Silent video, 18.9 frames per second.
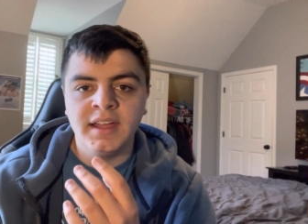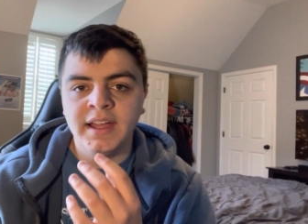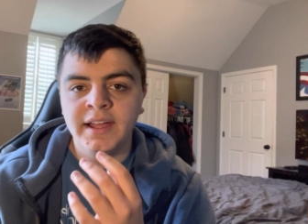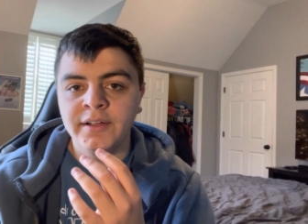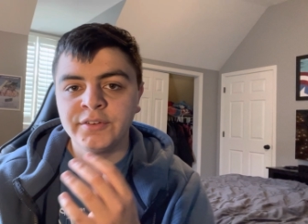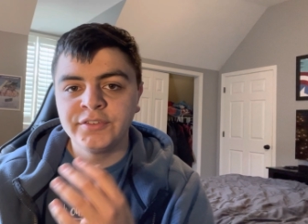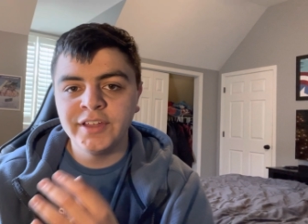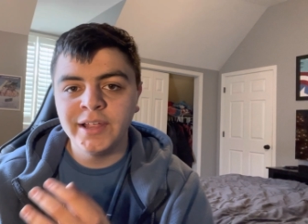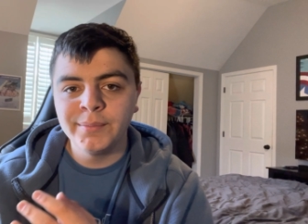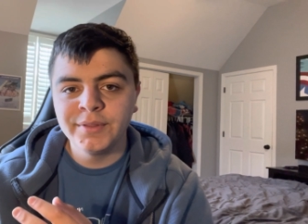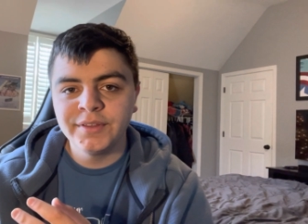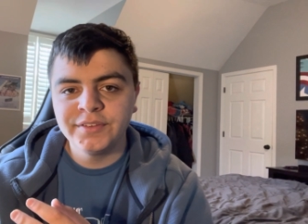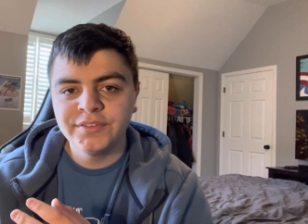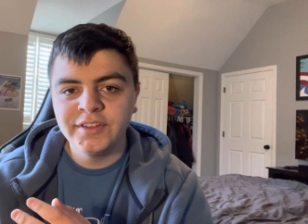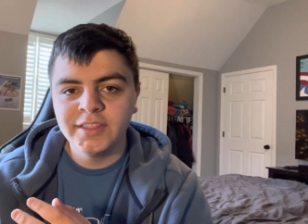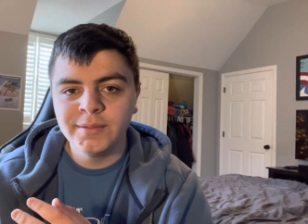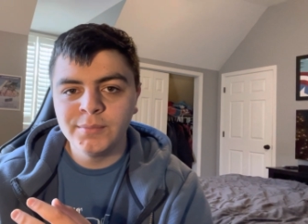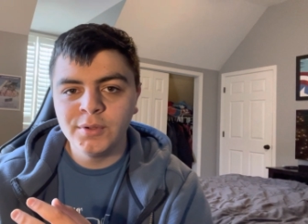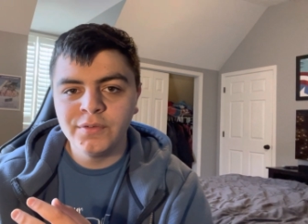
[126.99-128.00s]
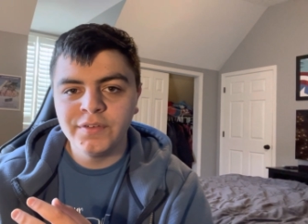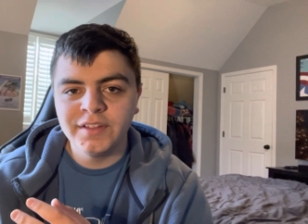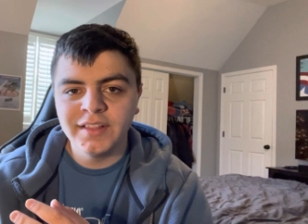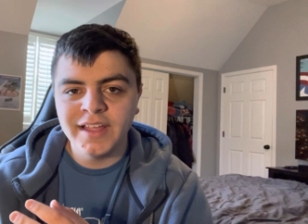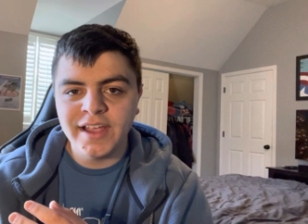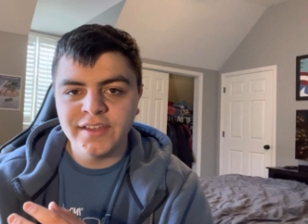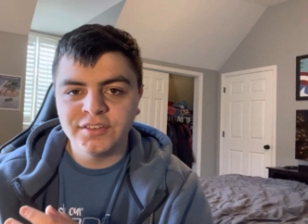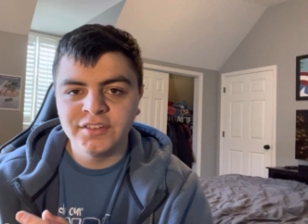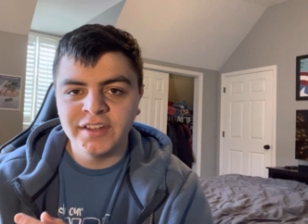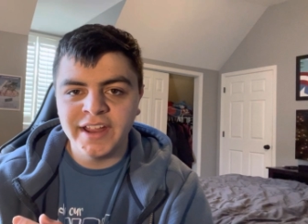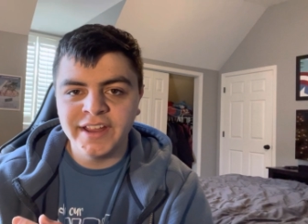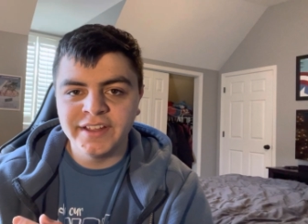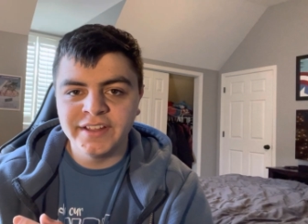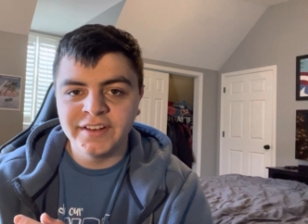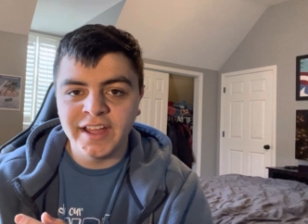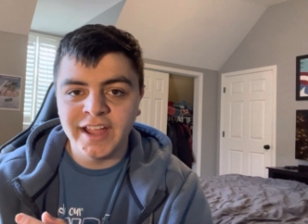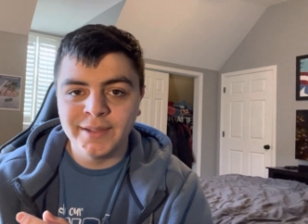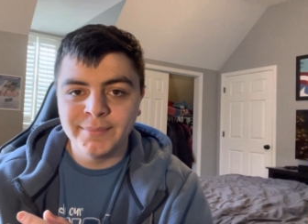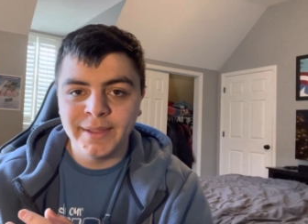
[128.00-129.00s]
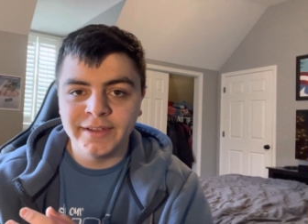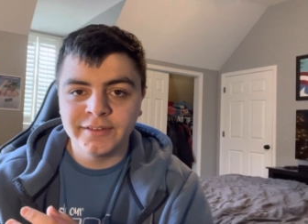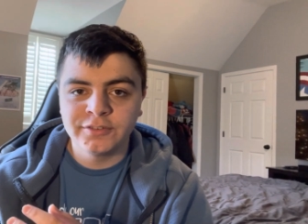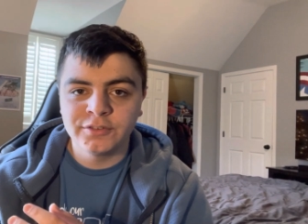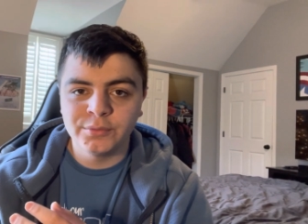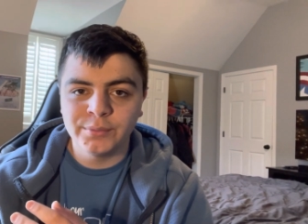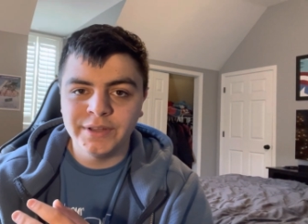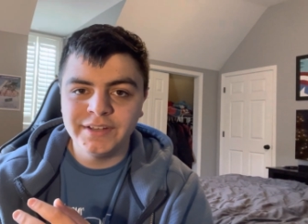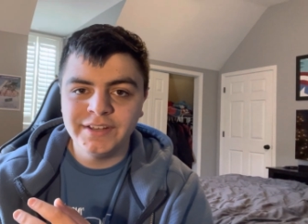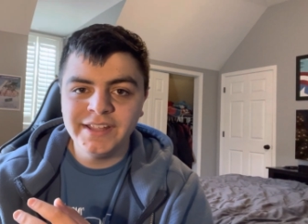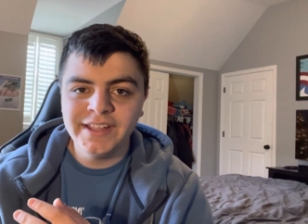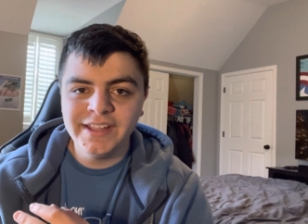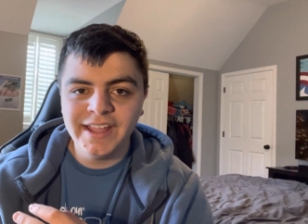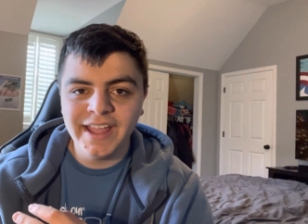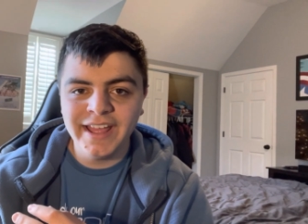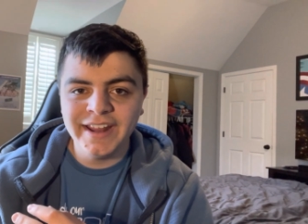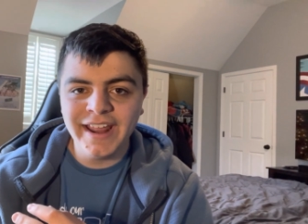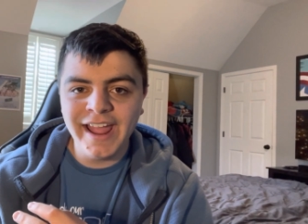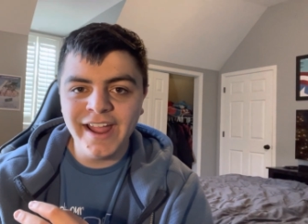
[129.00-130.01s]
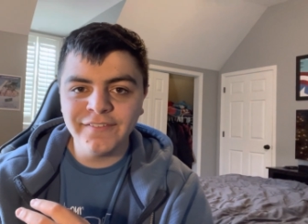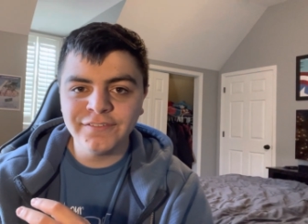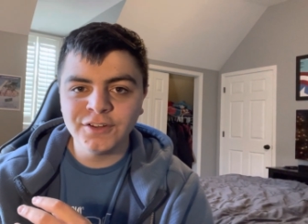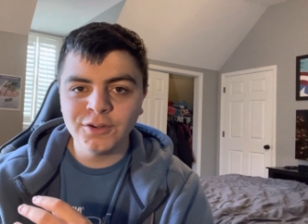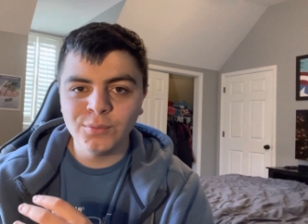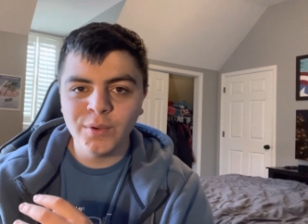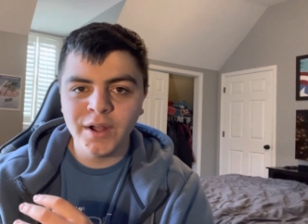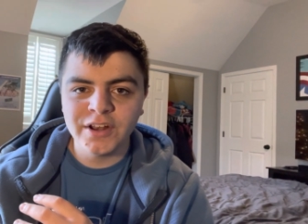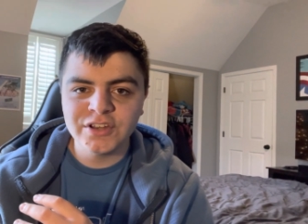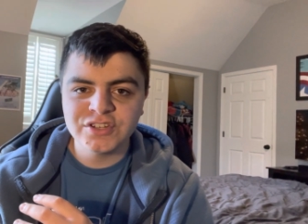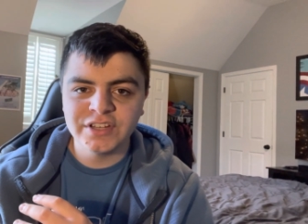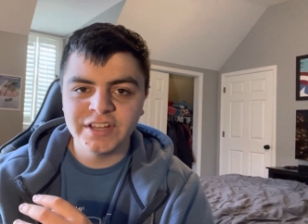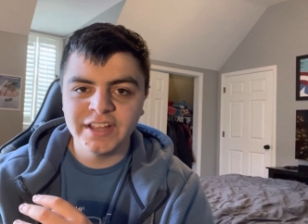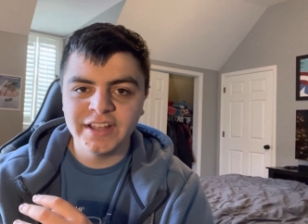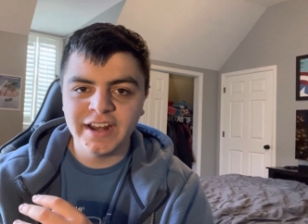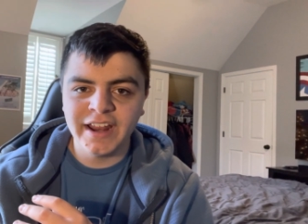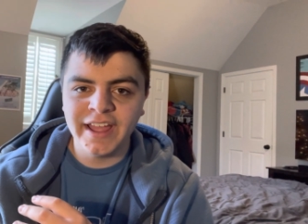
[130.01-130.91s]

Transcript: I was able to see the movie last night in IMAX 3D, and after watching it,